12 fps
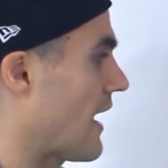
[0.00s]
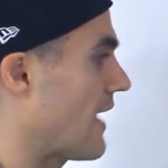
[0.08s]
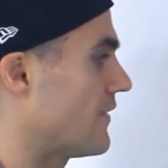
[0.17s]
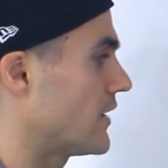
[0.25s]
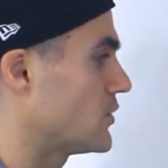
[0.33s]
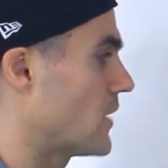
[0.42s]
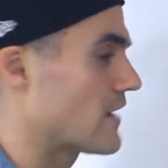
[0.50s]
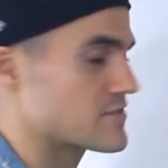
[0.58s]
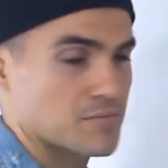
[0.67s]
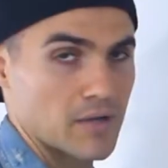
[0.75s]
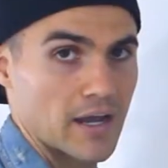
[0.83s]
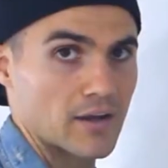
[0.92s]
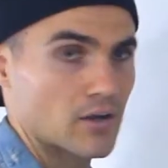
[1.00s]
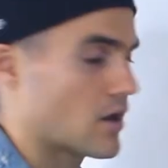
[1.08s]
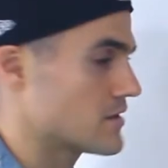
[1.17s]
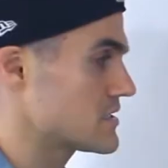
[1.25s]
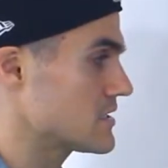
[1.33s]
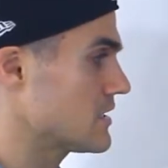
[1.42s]
and then you have some kind of
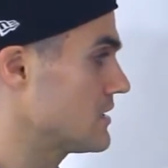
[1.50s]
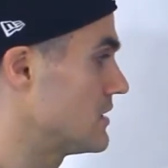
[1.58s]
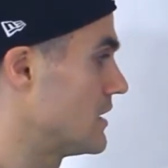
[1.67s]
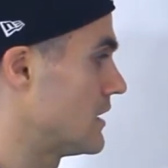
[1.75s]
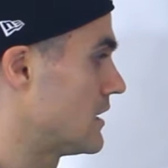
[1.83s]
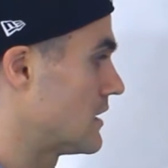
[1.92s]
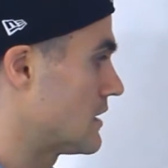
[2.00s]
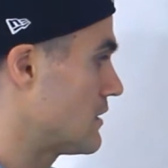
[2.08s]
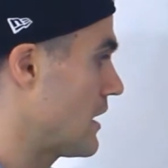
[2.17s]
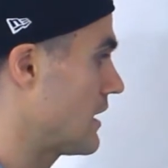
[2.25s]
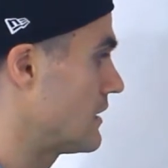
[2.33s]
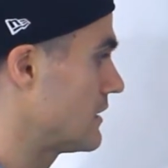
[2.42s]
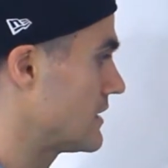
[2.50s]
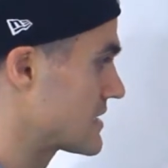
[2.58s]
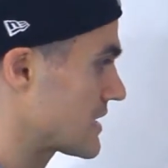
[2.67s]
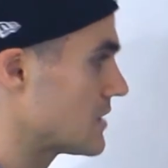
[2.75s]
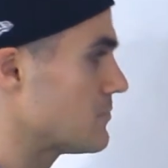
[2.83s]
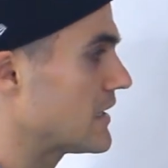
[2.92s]
constant, then
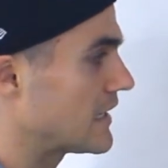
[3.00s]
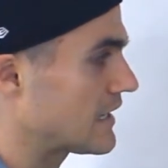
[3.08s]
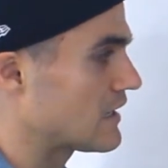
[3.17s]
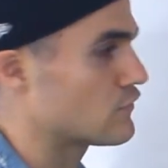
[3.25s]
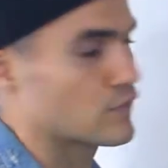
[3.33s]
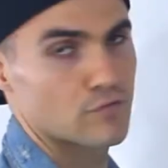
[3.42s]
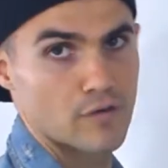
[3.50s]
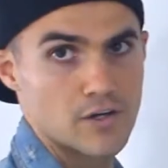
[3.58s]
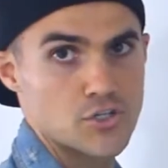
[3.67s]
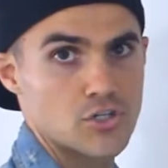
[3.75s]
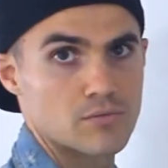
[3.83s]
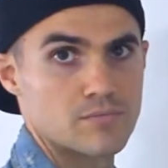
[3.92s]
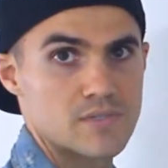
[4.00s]
it's going to be an even function.